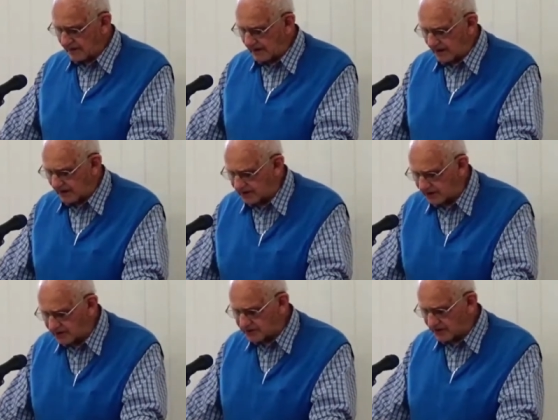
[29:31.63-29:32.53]
I'd
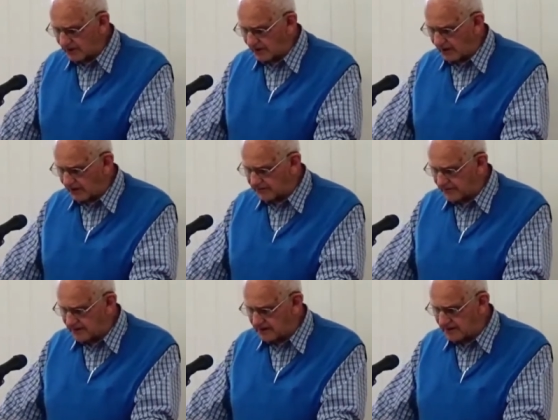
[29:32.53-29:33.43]
learnt of
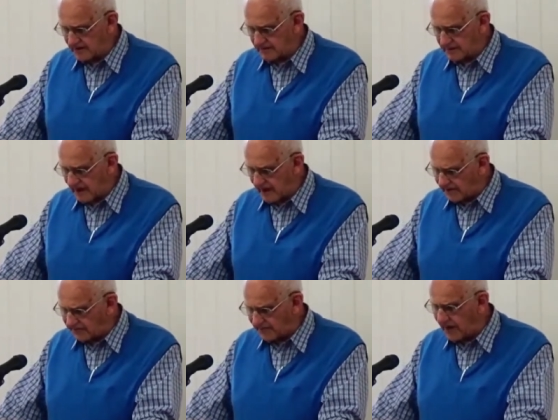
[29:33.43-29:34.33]
the half
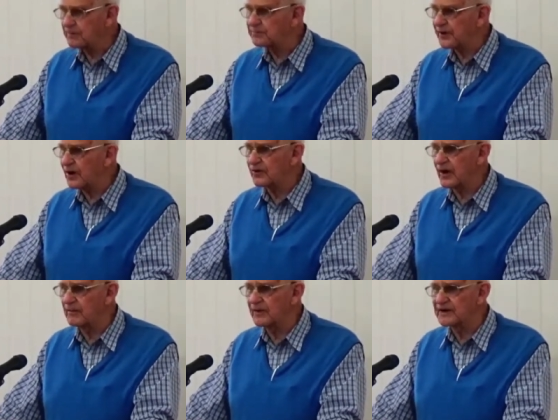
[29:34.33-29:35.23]
hour program
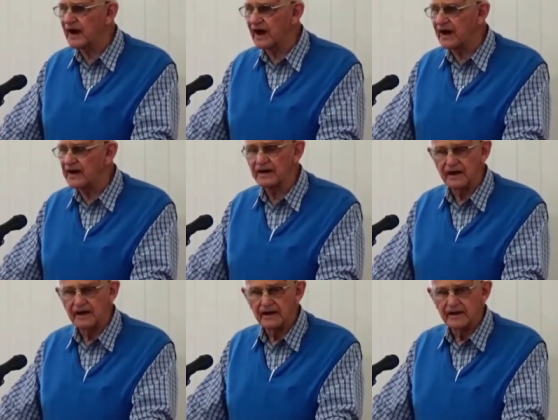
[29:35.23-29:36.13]
a day
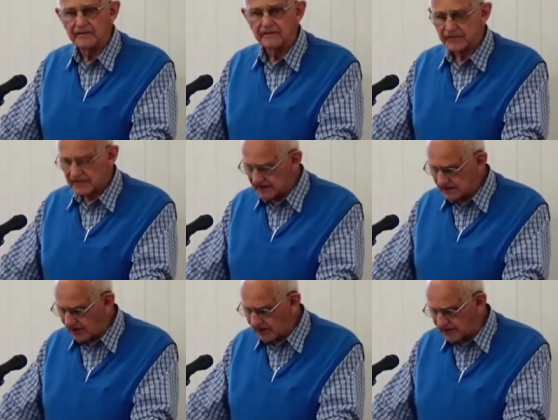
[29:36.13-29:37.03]

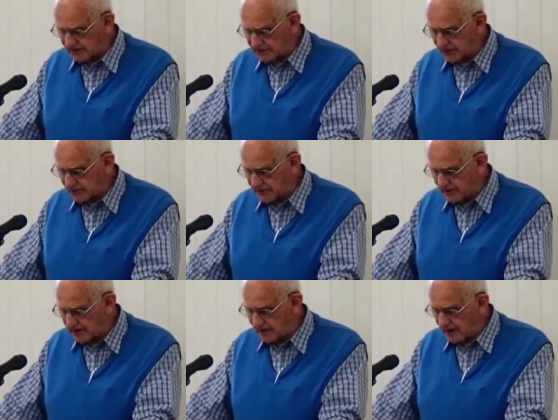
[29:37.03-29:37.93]
going to the
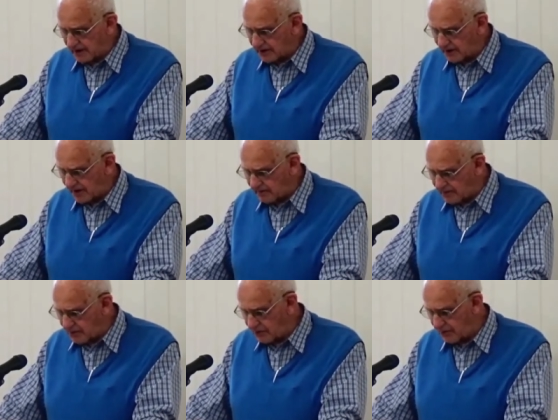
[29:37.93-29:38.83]

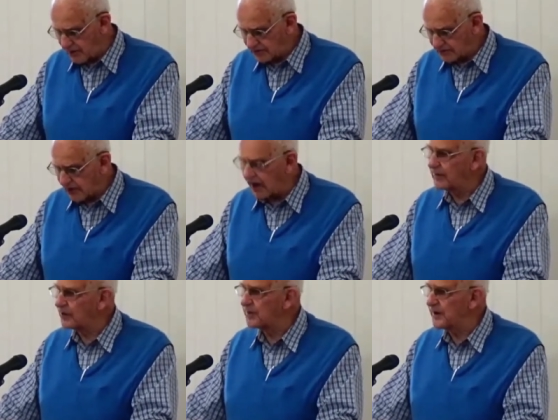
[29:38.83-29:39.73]
Kamu tribal
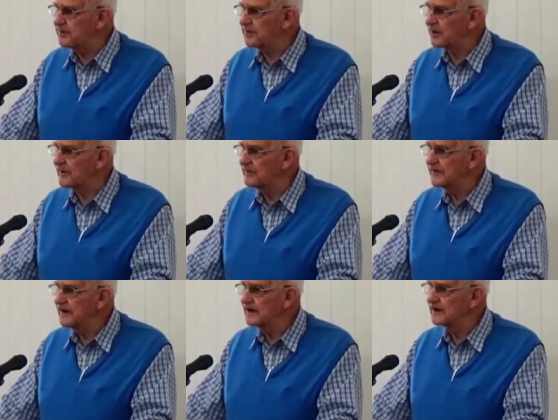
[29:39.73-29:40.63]
people
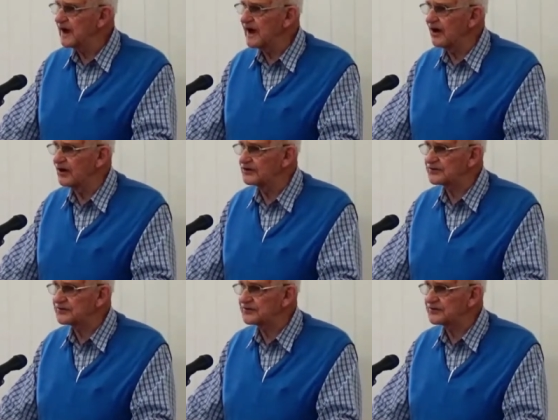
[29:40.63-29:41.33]
in Laos.